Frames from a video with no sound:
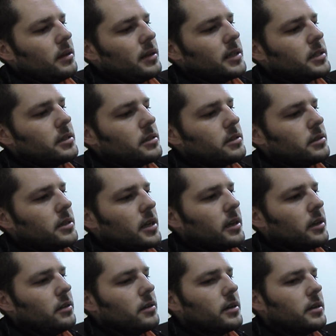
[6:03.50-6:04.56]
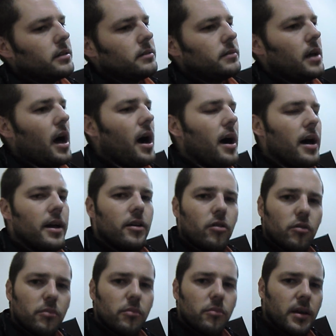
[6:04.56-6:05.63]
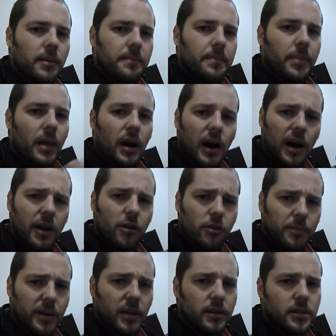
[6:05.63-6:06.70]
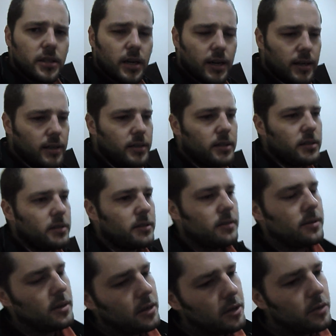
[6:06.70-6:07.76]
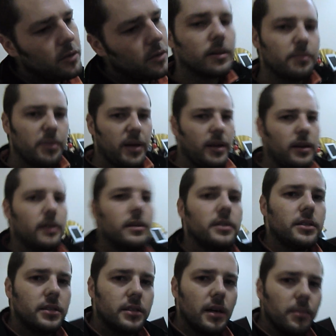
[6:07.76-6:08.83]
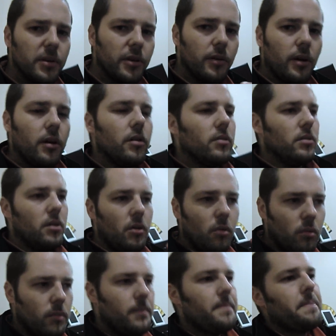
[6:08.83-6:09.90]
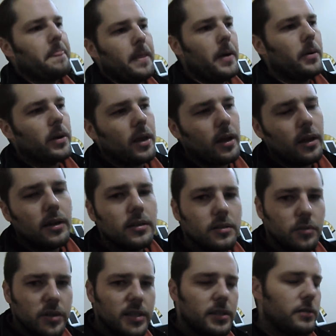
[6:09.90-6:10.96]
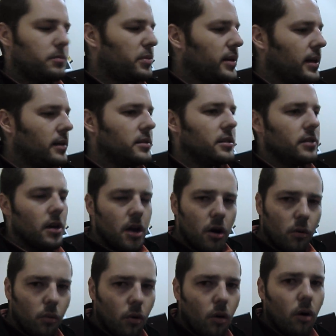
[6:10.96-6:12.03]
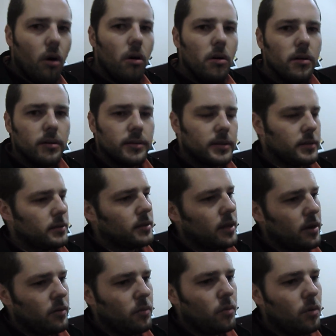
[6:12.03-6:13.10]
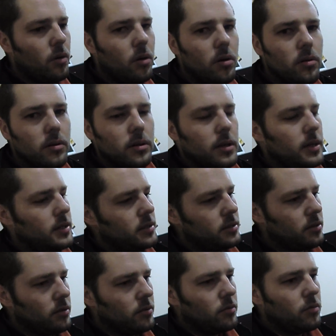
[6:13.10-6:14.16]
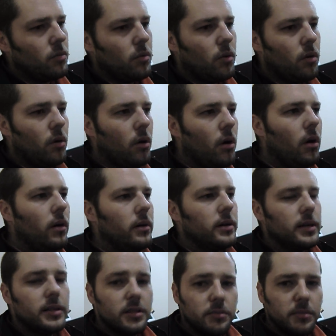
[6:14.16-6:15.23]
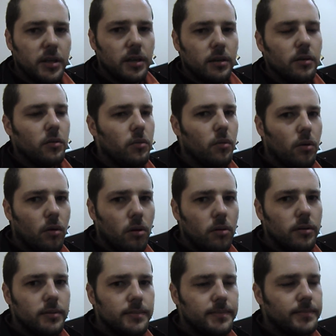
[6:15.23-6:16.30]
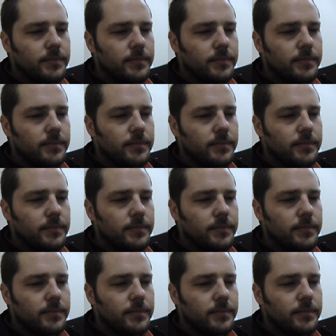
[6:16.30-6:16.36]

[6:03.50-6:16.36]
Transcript: let's take a look at I or me. I or me in Chinese is, well, in pinyin it's W-O, okay? And we pronounce it war, okay, war. So war is me, war